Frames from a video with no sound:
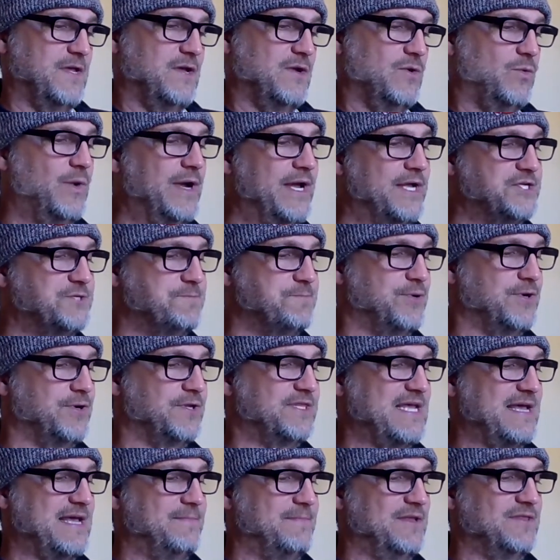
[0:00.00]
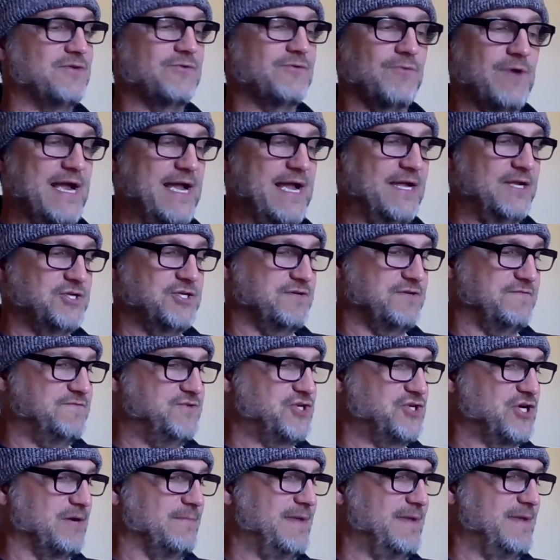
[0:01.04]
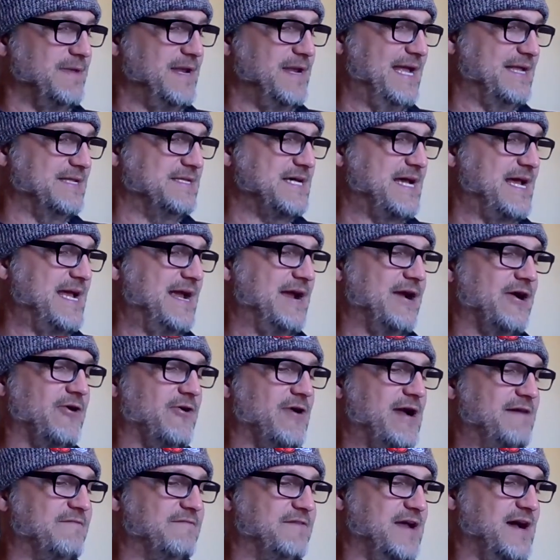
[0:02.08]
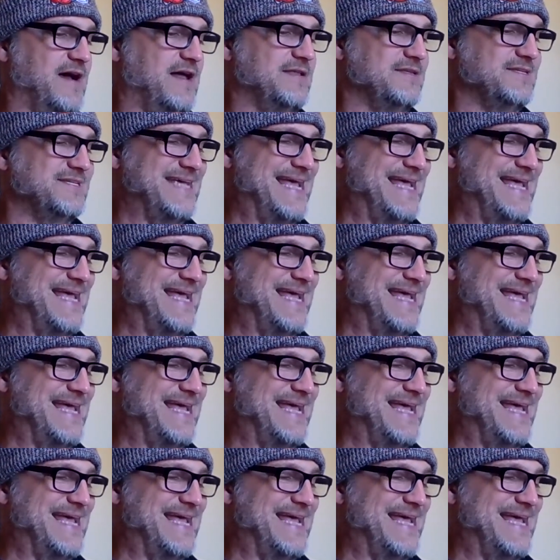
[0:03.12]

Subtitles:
which put them in the range of German anti aircraft guns